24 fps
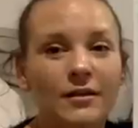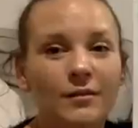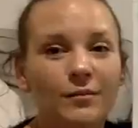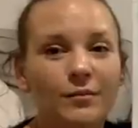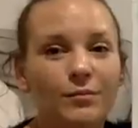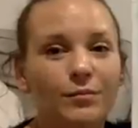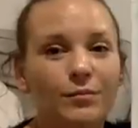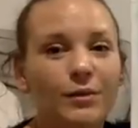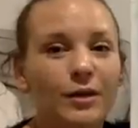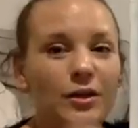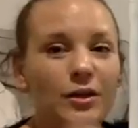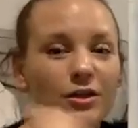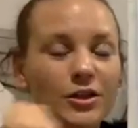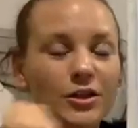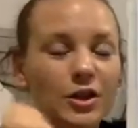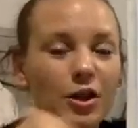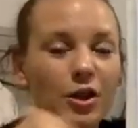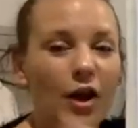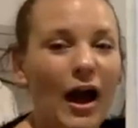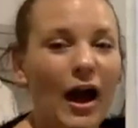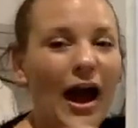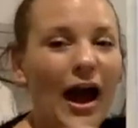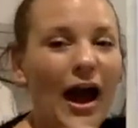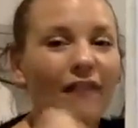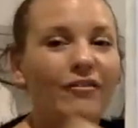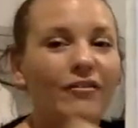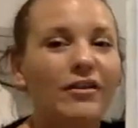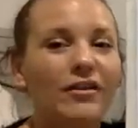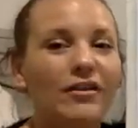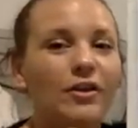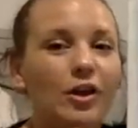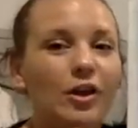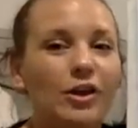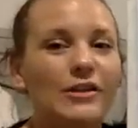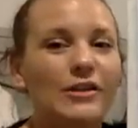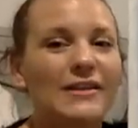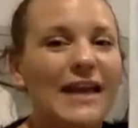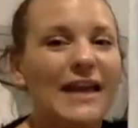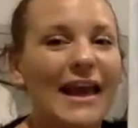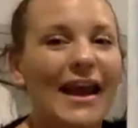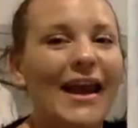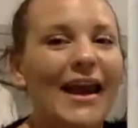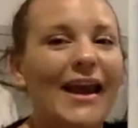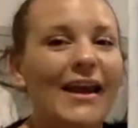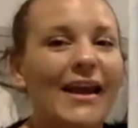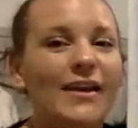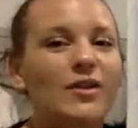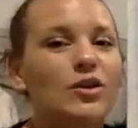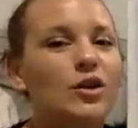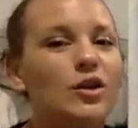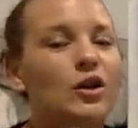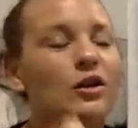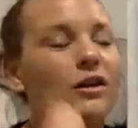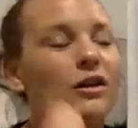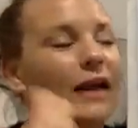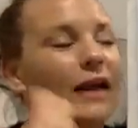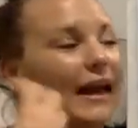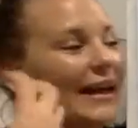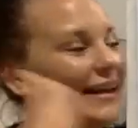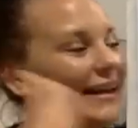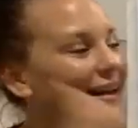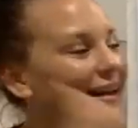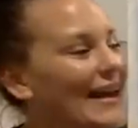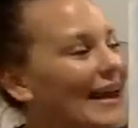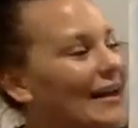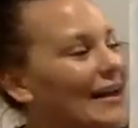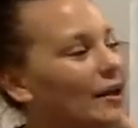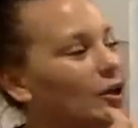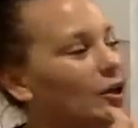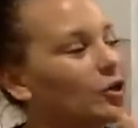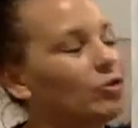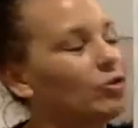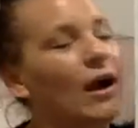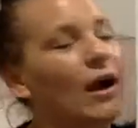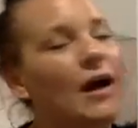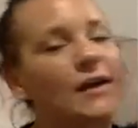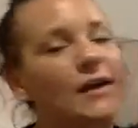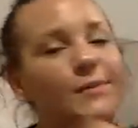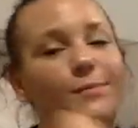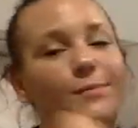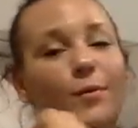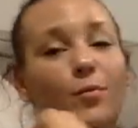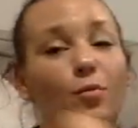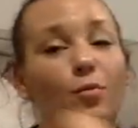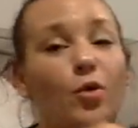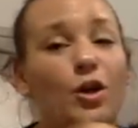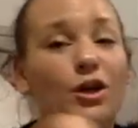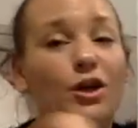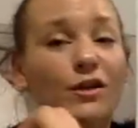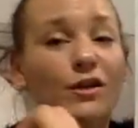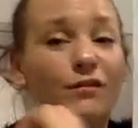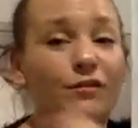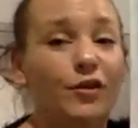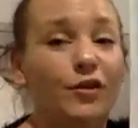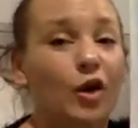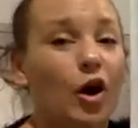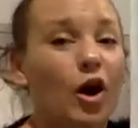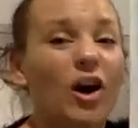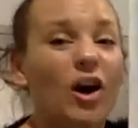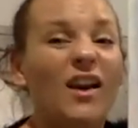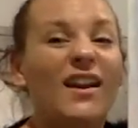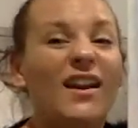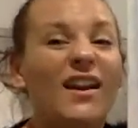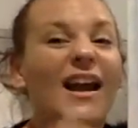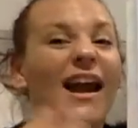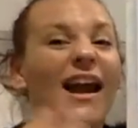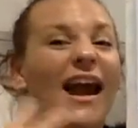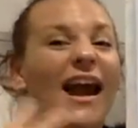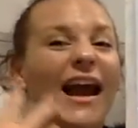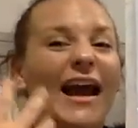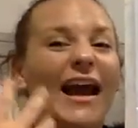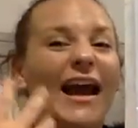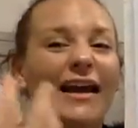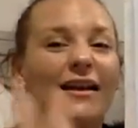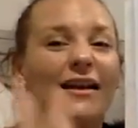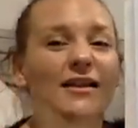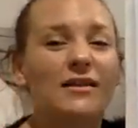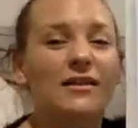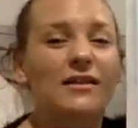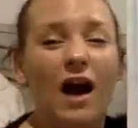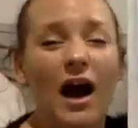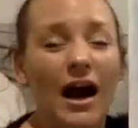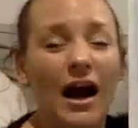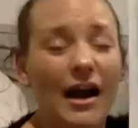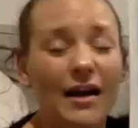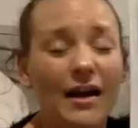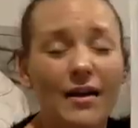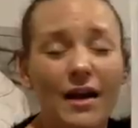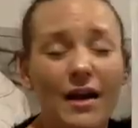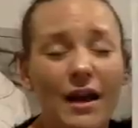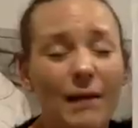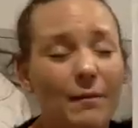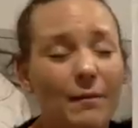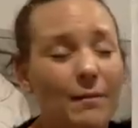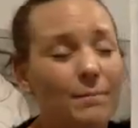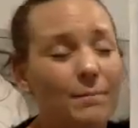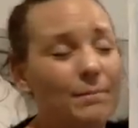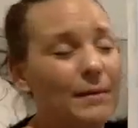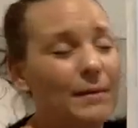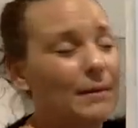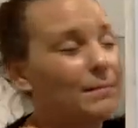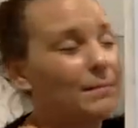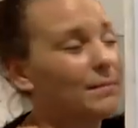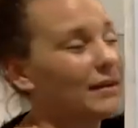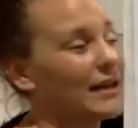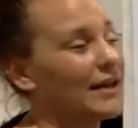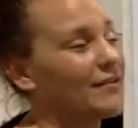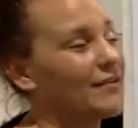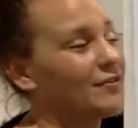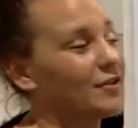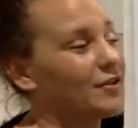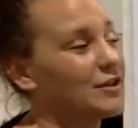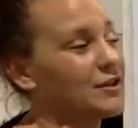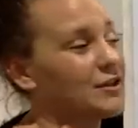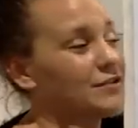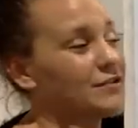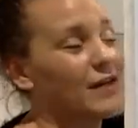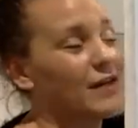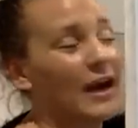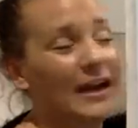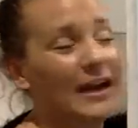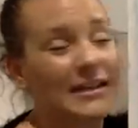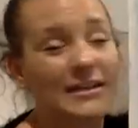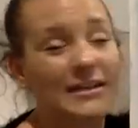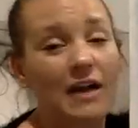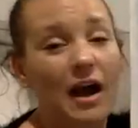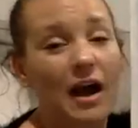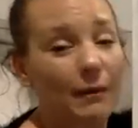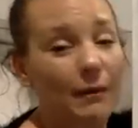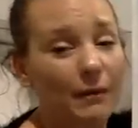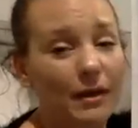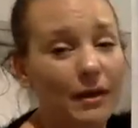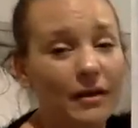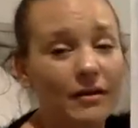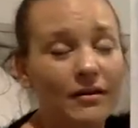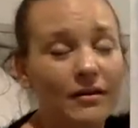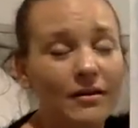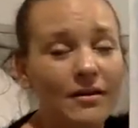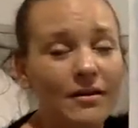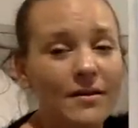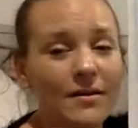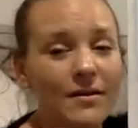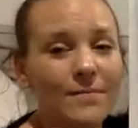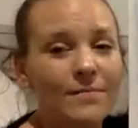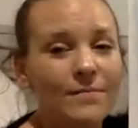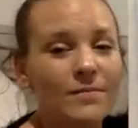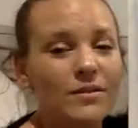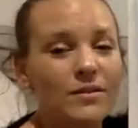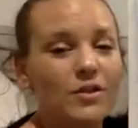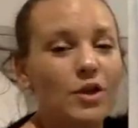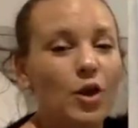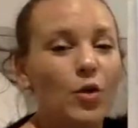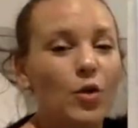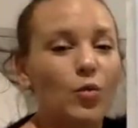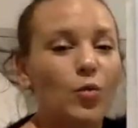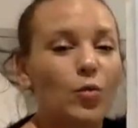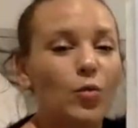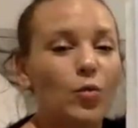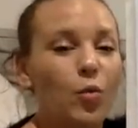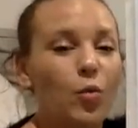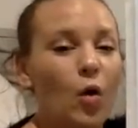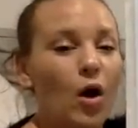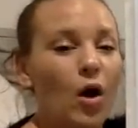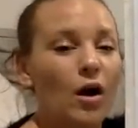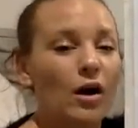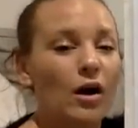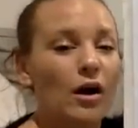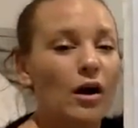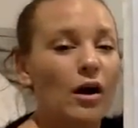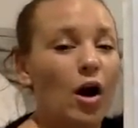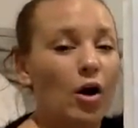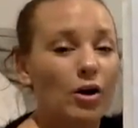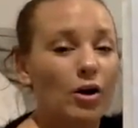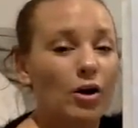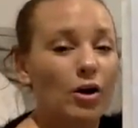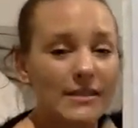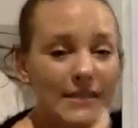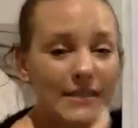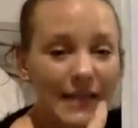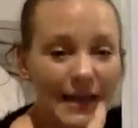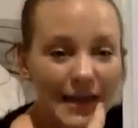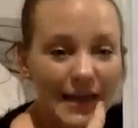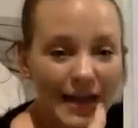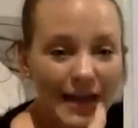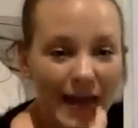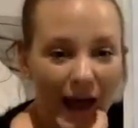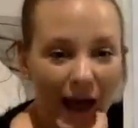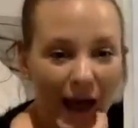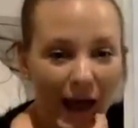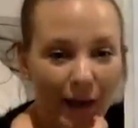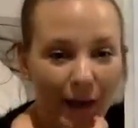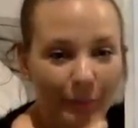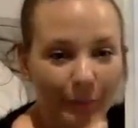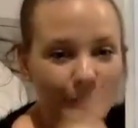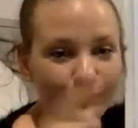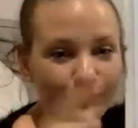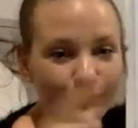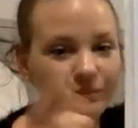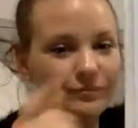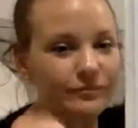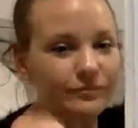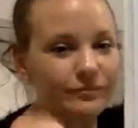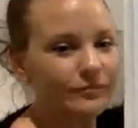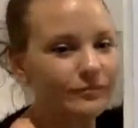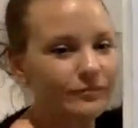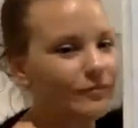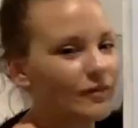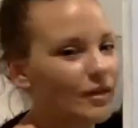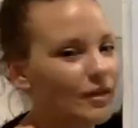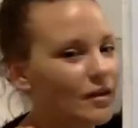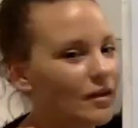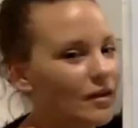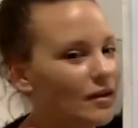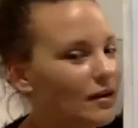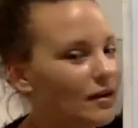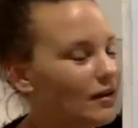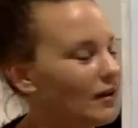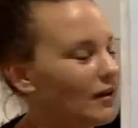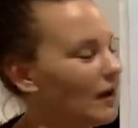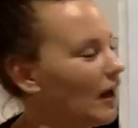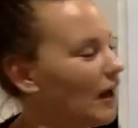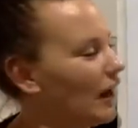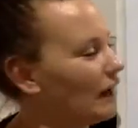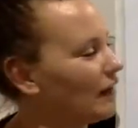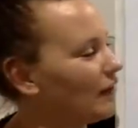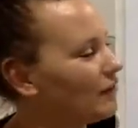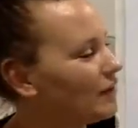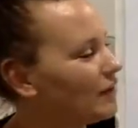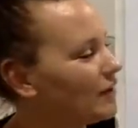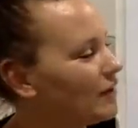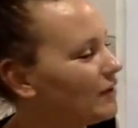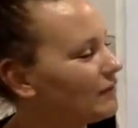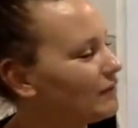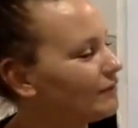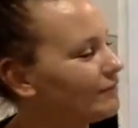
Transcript: because you haven't learned to handle and get a grasp on what you've got. And I am a big believer in divine timing. So honestly, I love it.